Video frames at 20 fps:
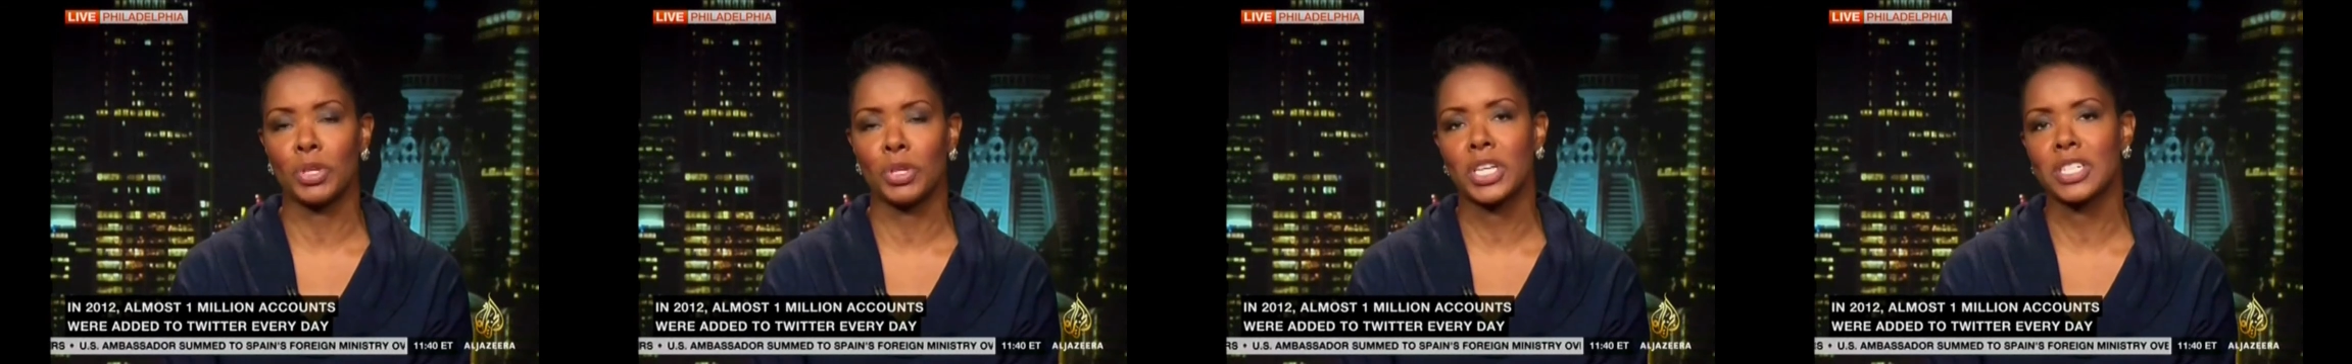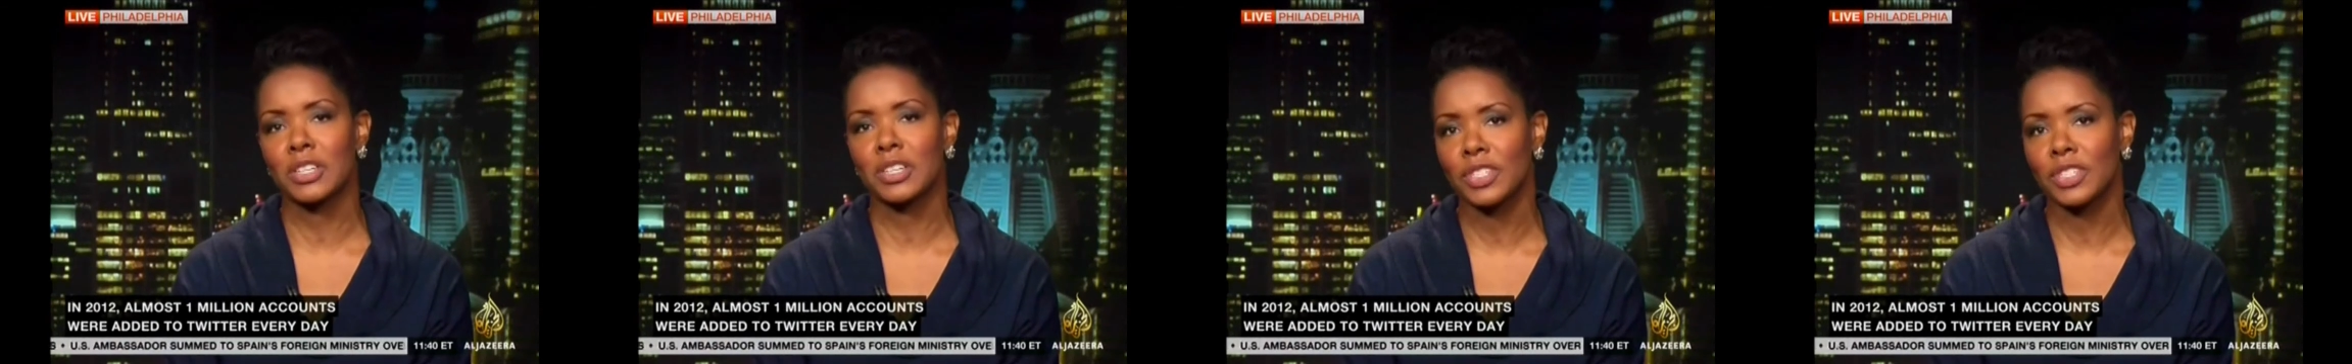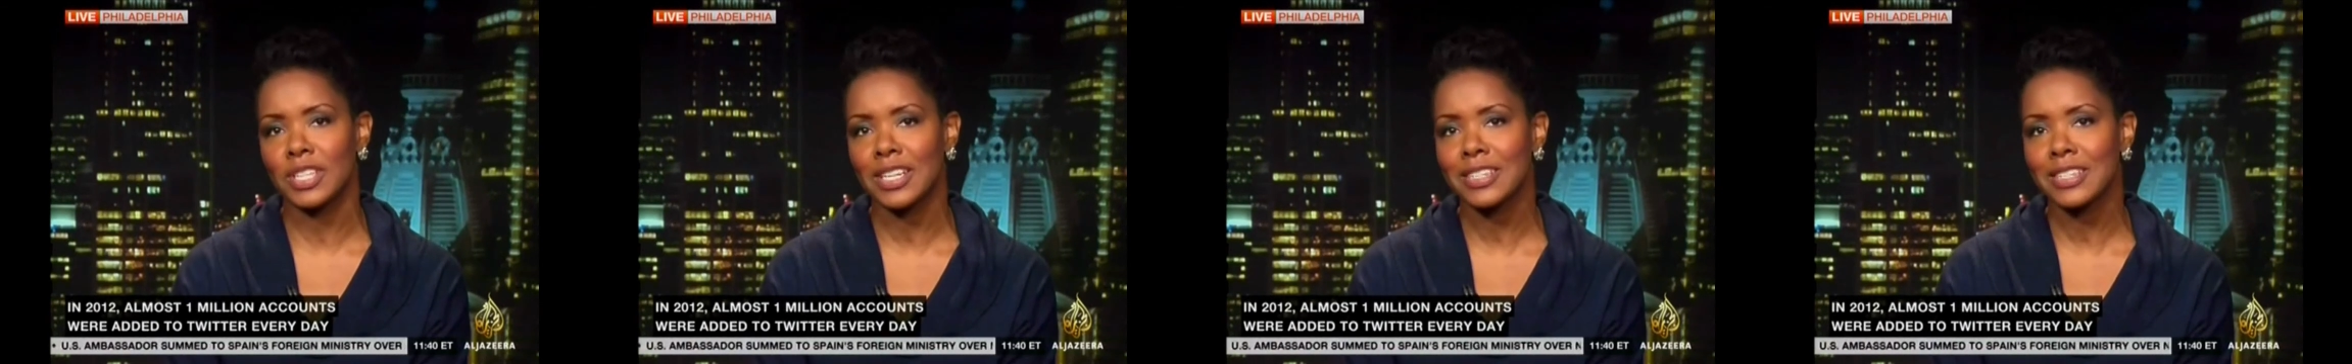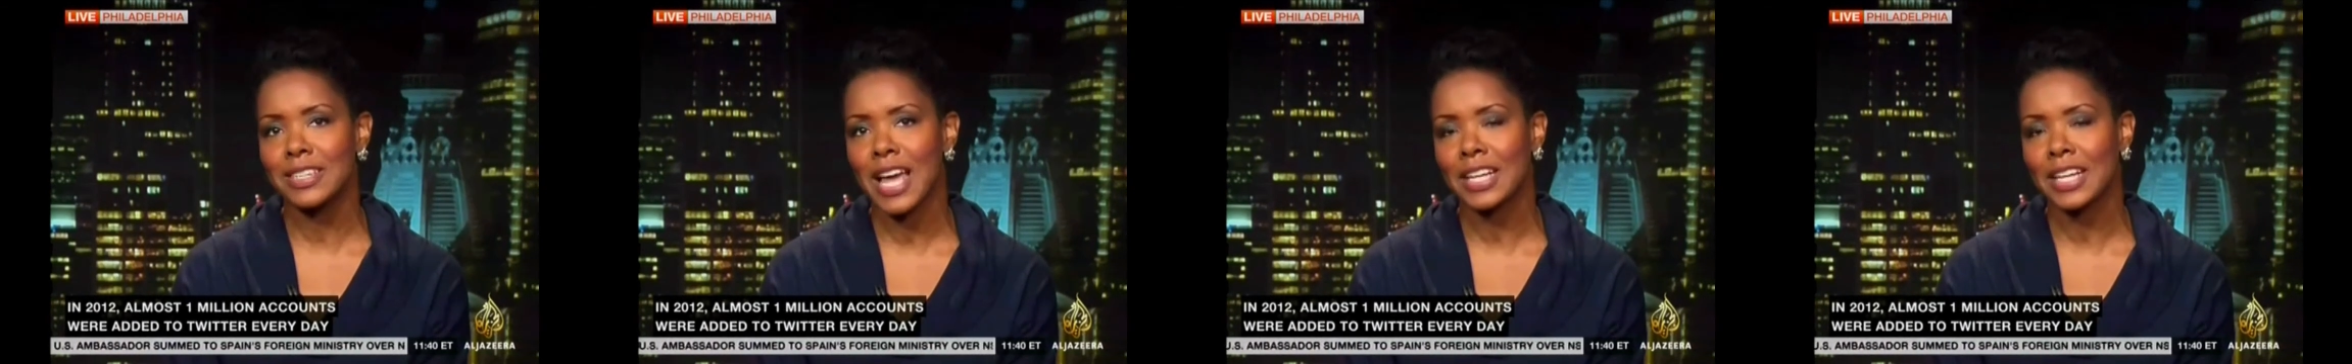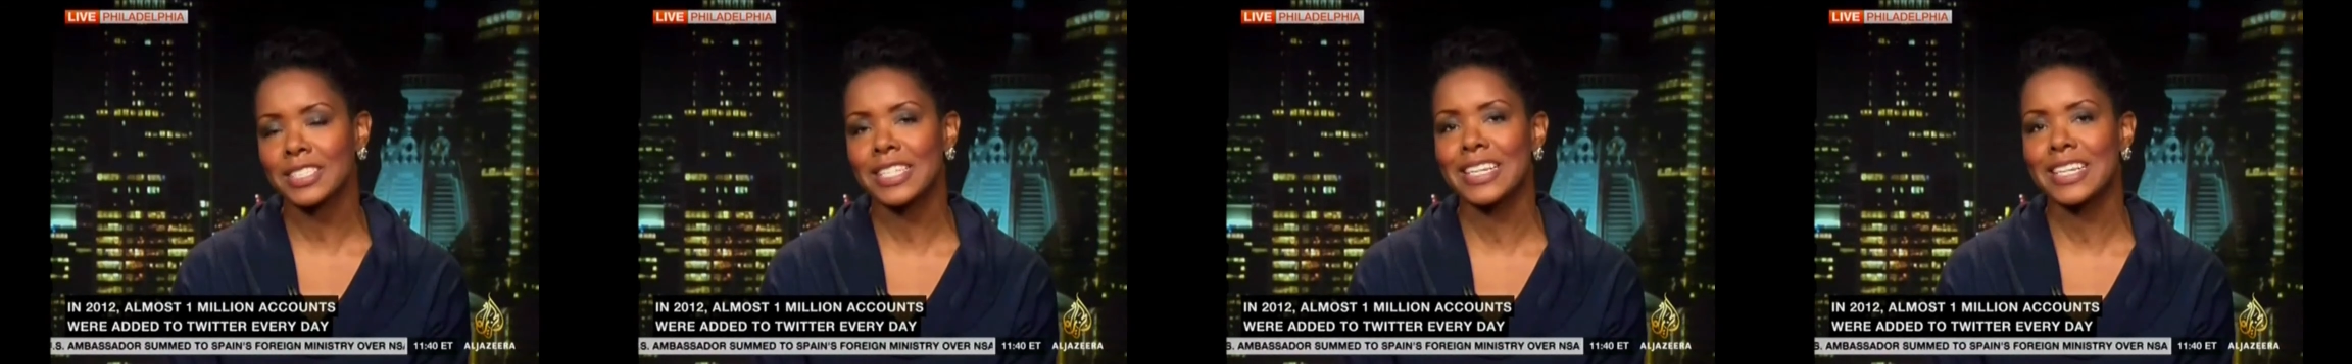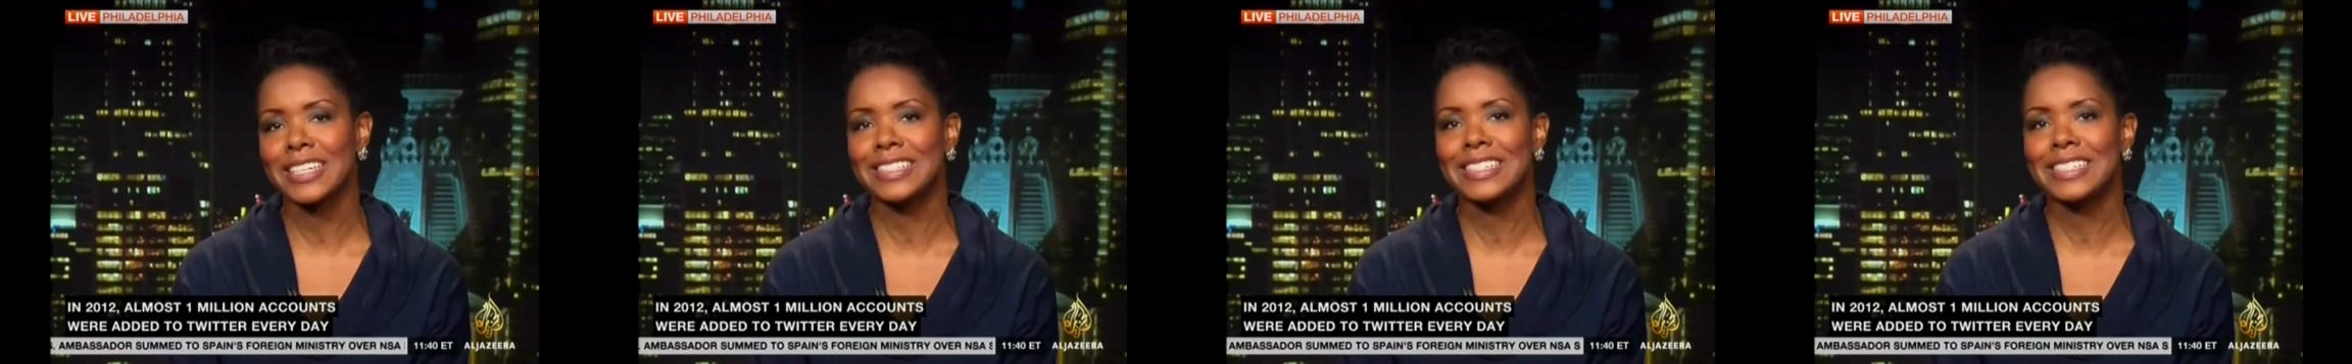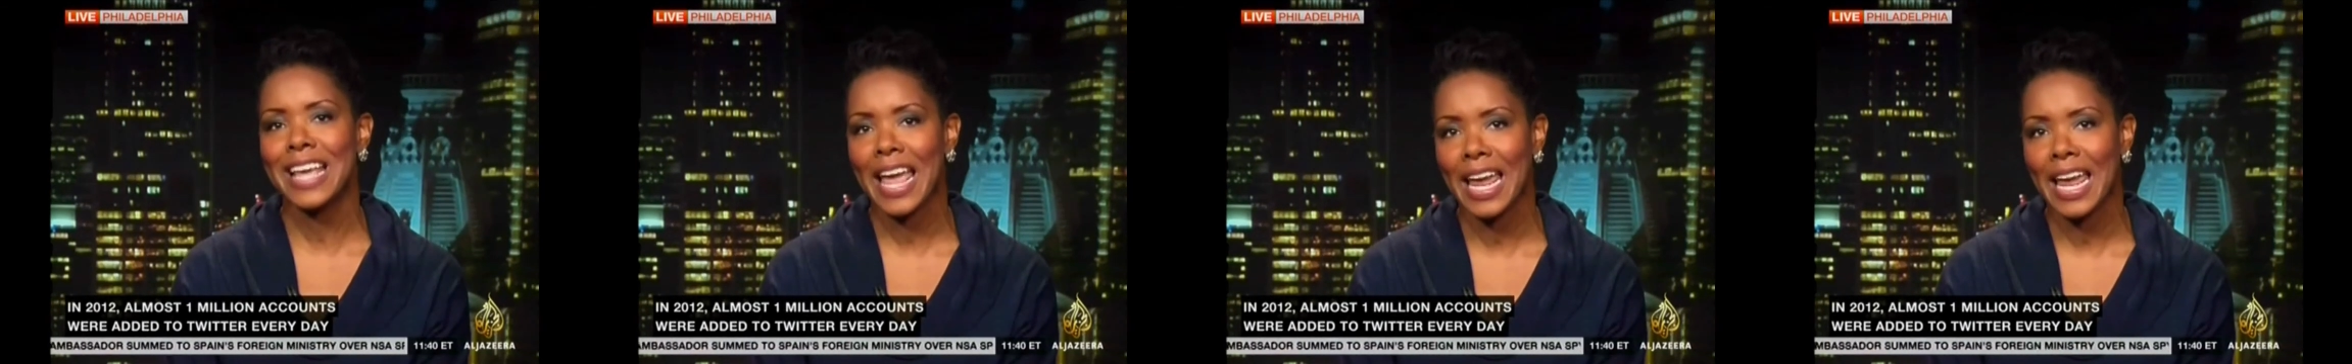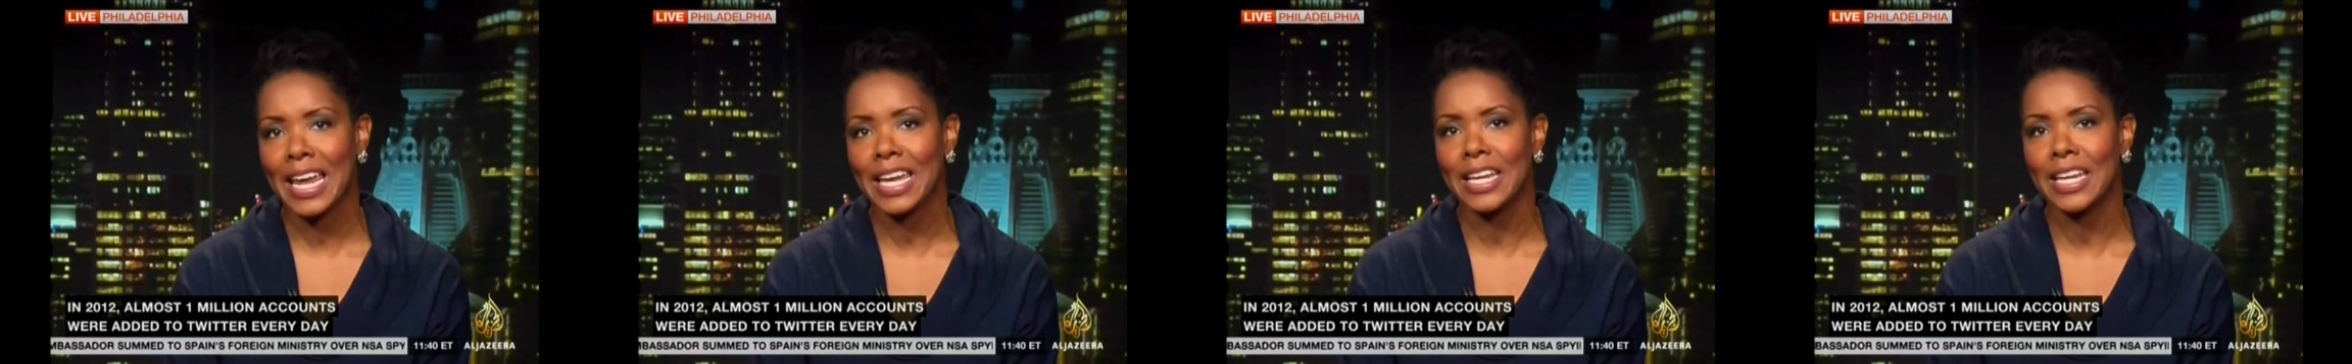Because if it doesn't actually
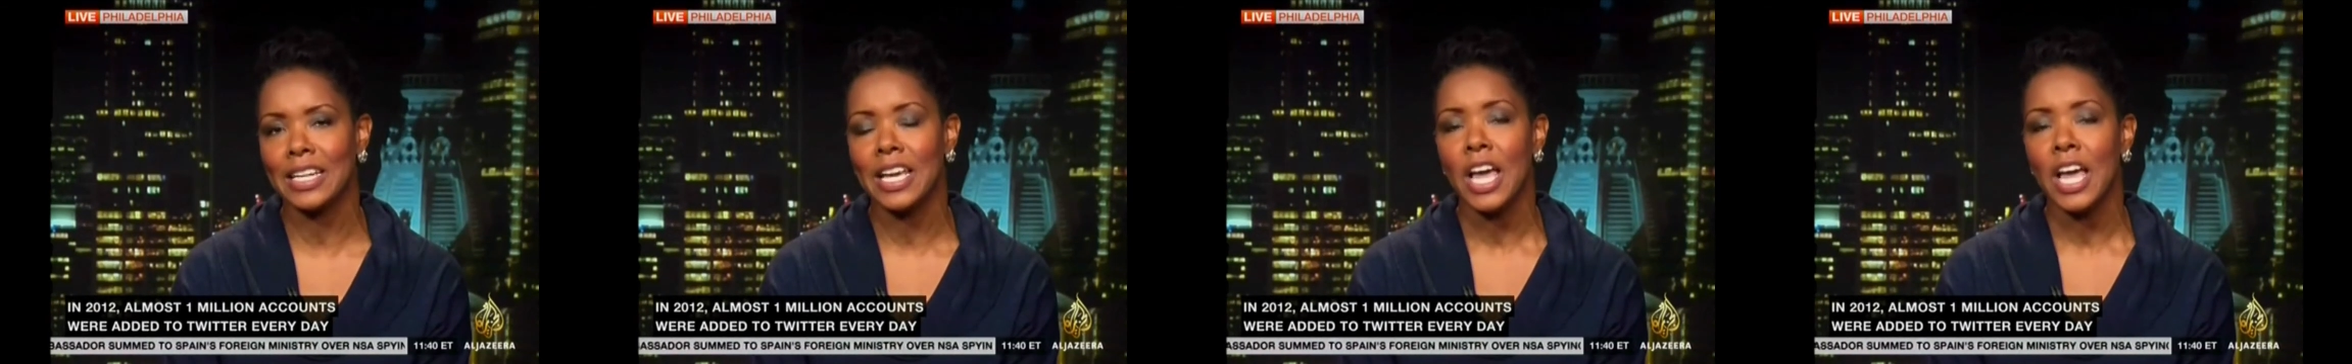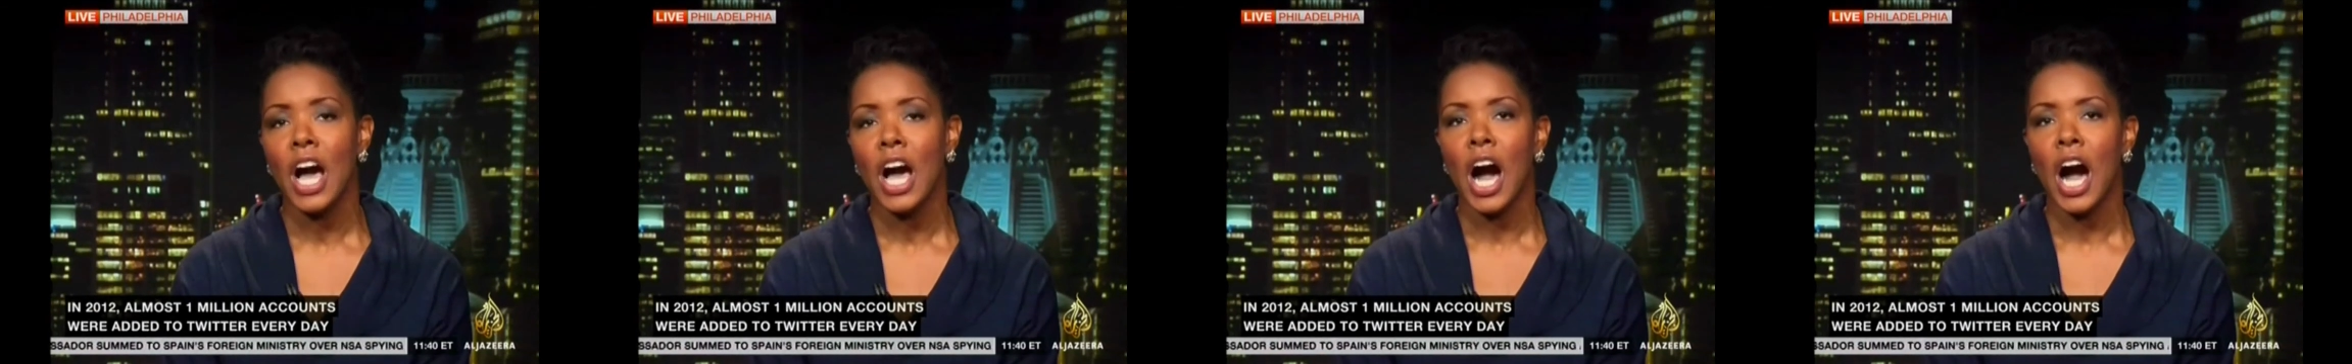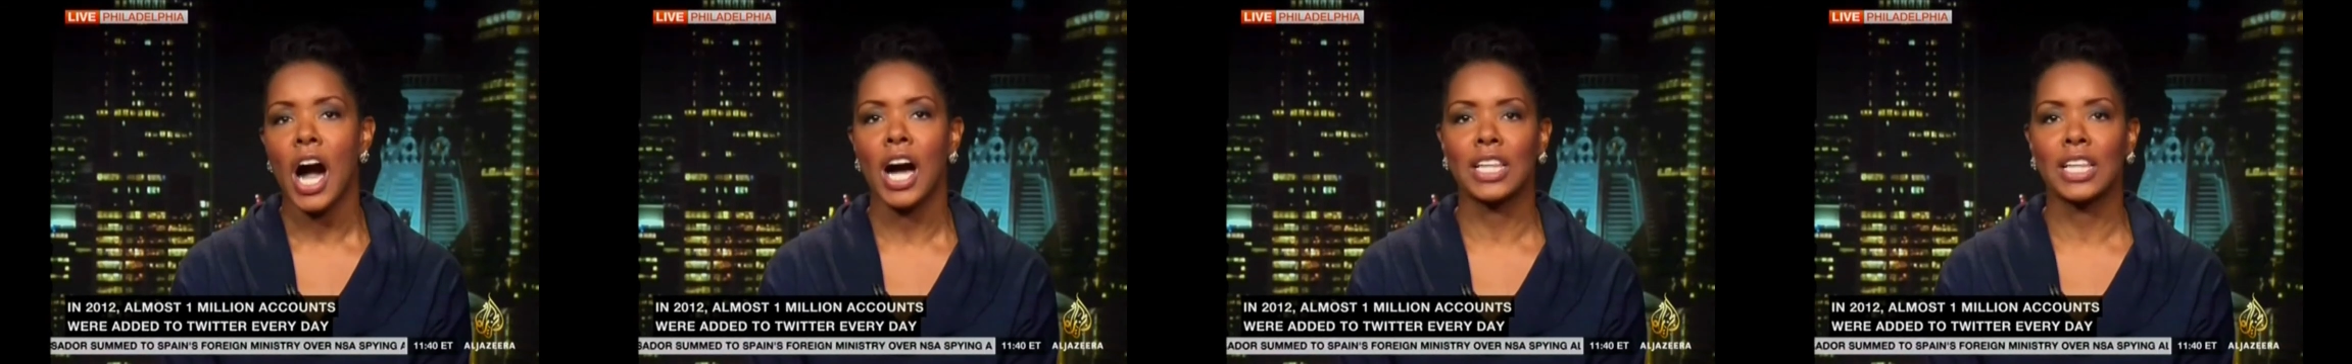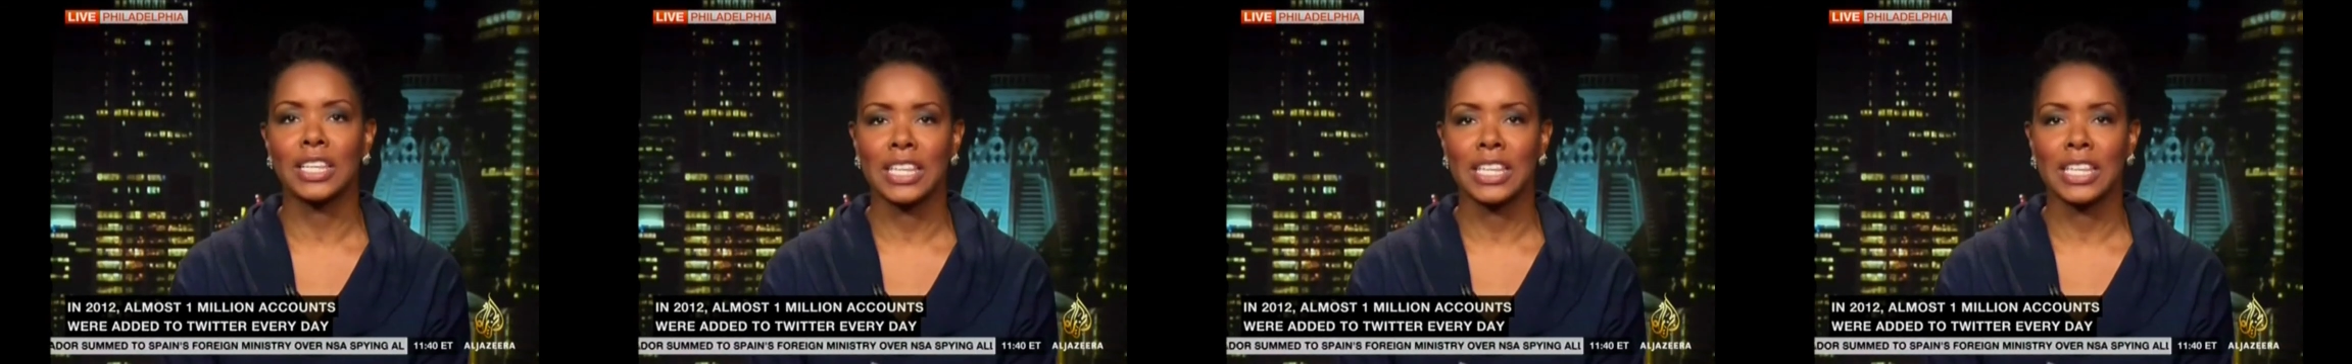contain uh,